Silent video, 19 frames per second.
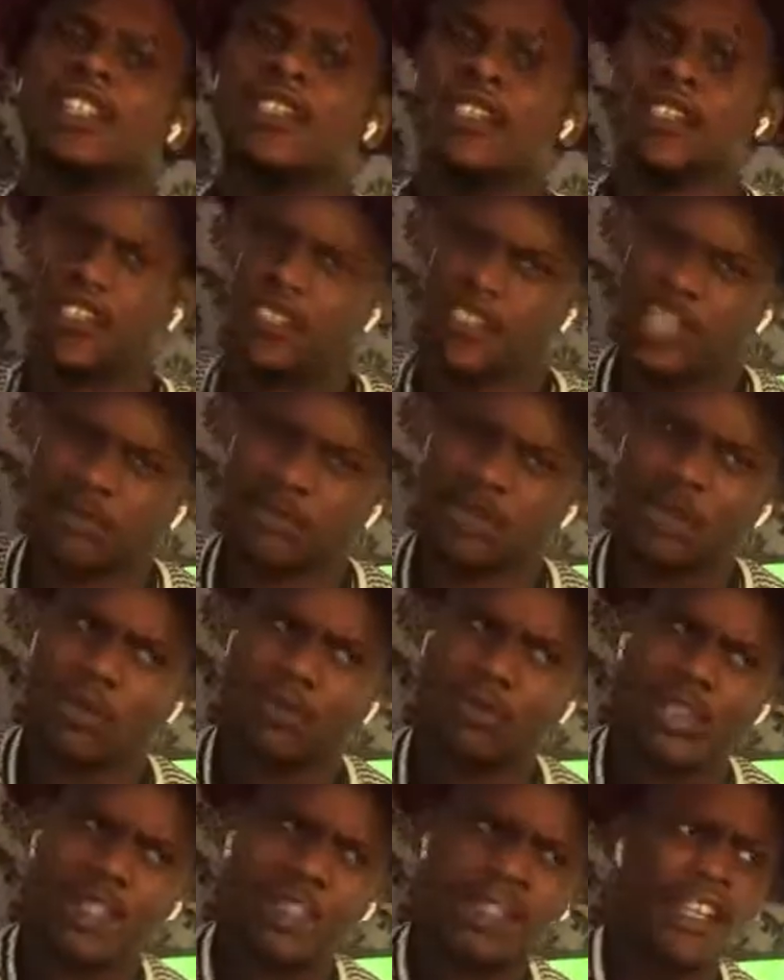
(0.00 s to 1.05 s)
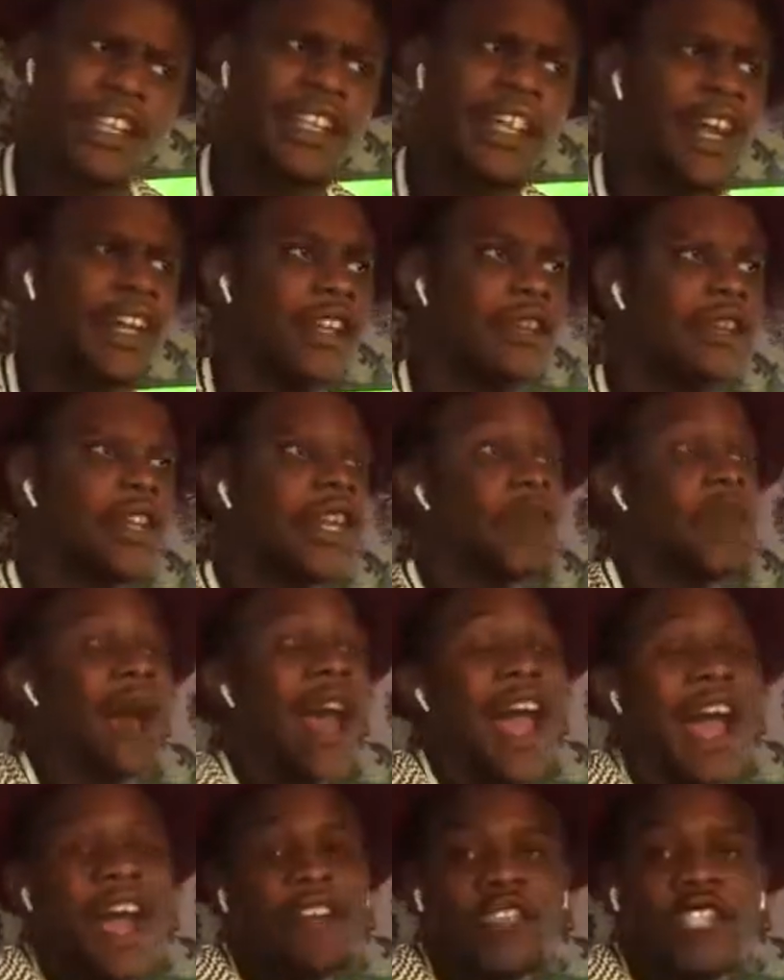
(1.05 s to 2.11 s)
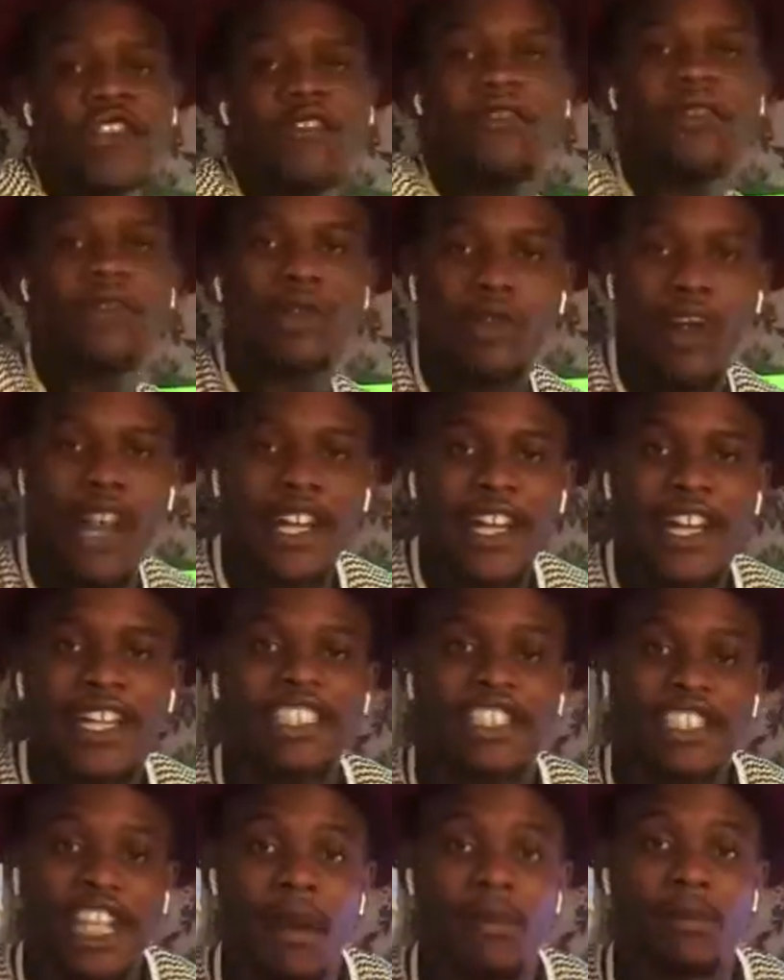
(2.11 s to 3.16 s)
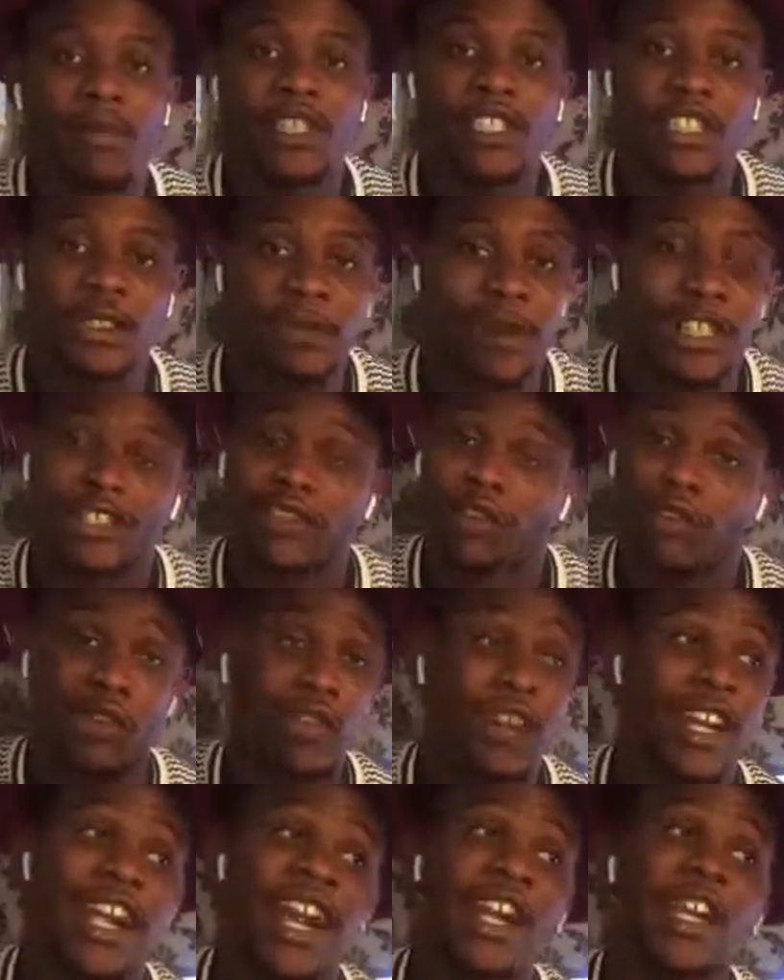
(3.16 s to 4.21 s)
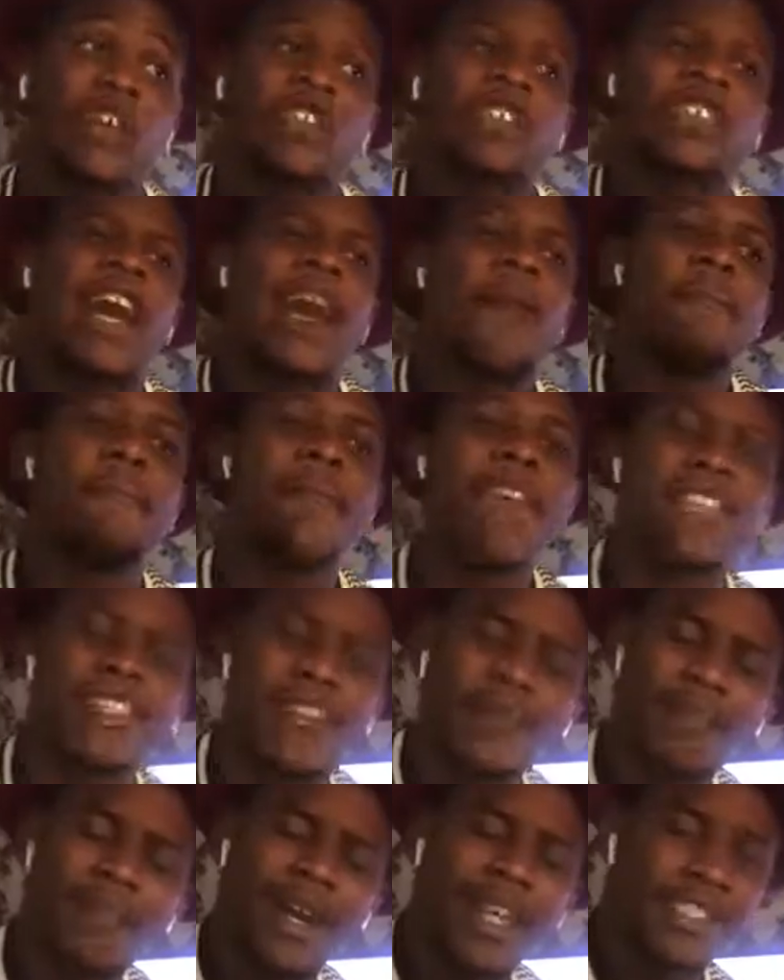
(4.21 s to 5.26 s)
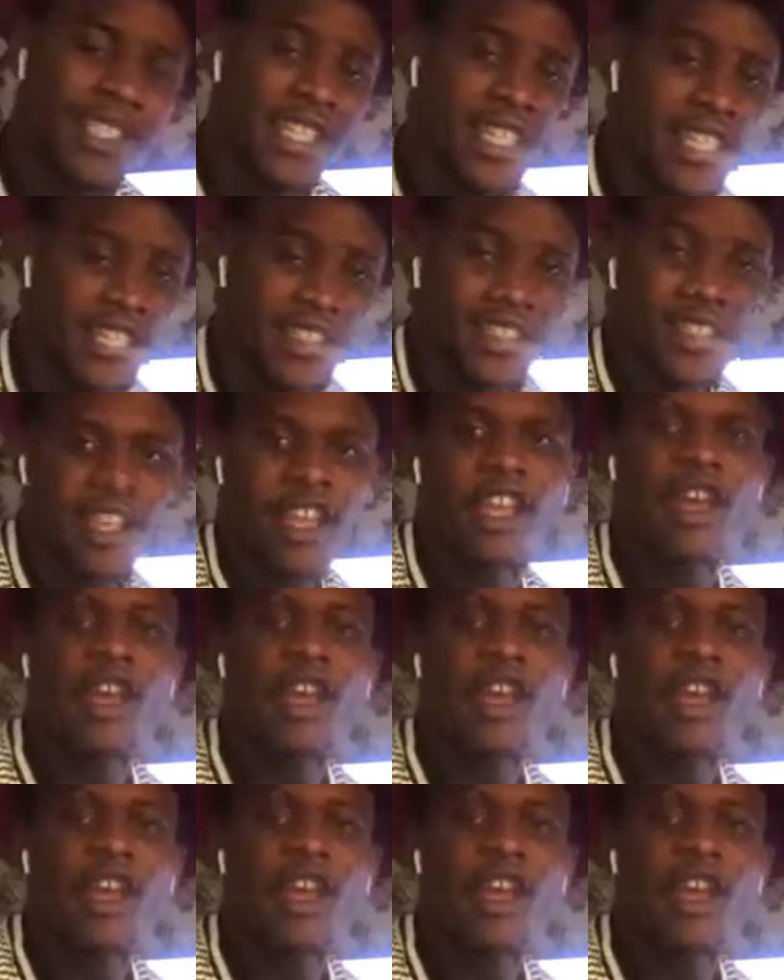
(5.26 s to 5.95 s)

this has been updated, and okay, I have this Flow Rider jam on this party. Flow Rider does amazing party hits.